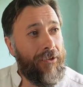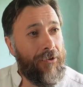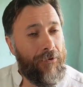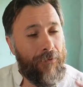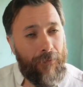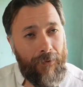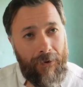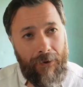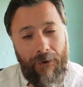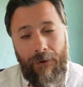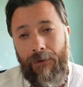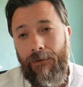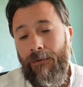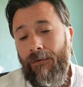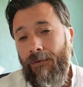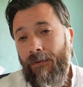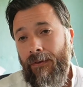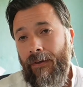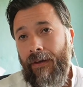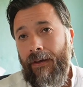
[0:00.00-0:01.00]
you will go
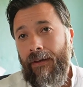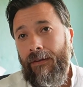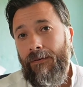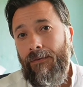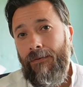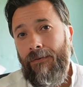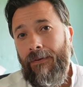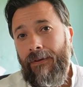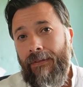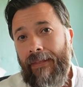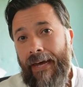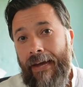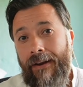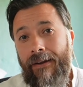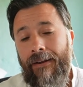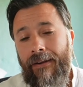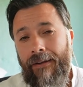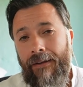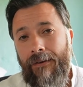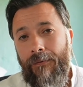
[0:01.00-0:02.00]
to the
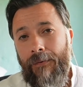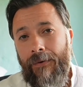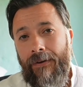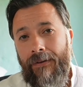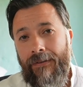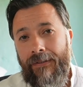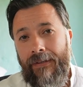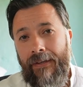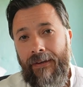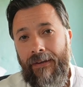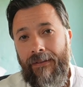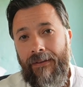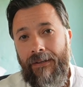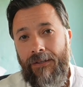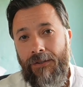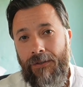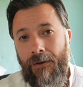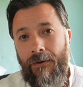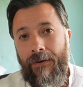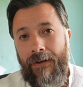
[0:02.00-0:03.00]
directly where is the
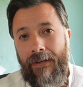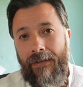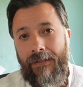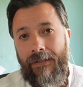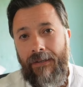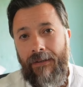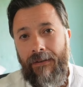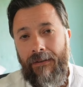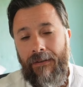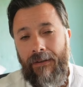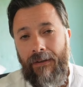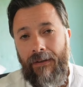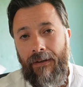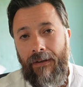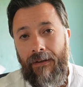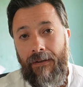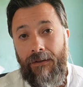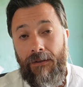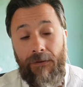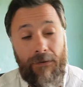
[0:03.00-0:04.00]
song is in
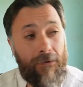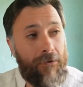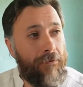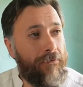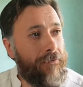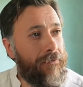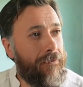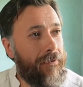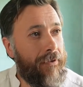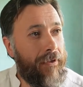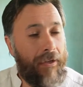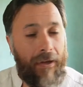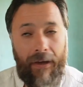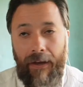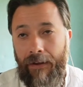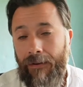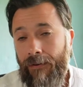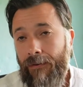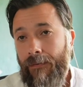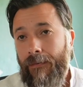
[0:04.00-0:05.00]
YouTube,
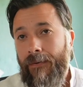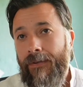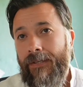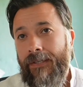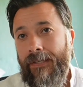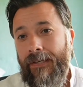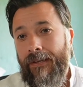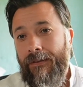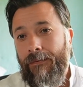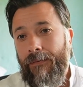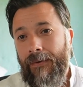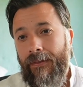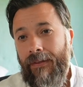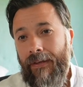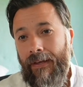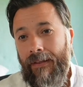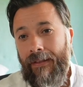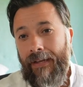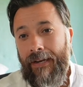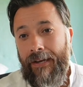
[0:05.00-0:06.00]
and you will see it with
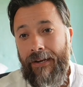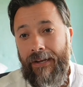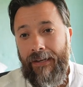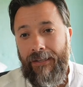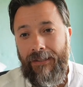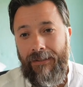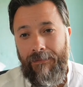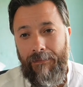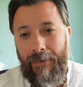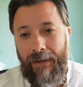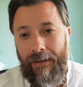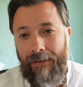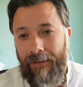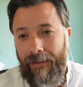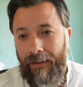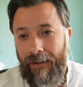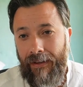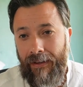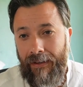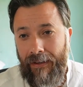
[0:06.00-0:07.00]
the lyrics.
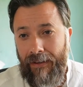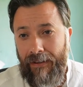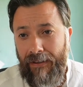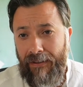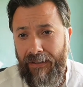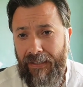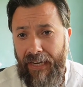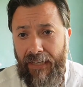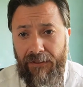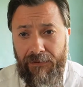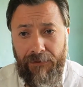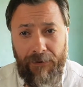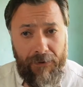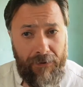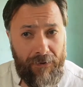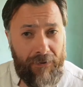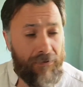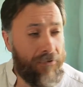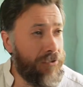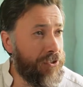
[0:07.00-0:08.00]
But just
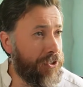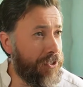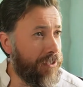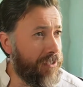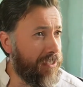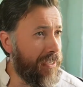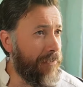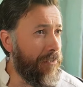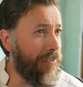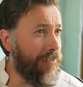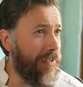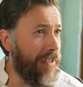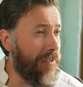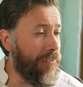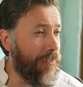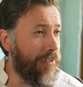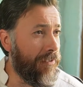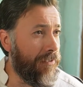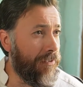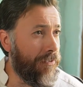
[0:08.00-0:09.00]
to share some of
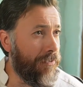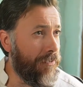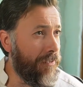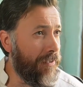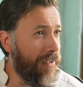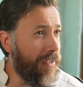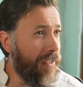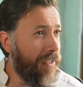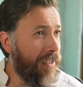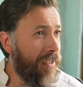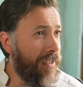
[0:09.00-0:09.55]
them with you,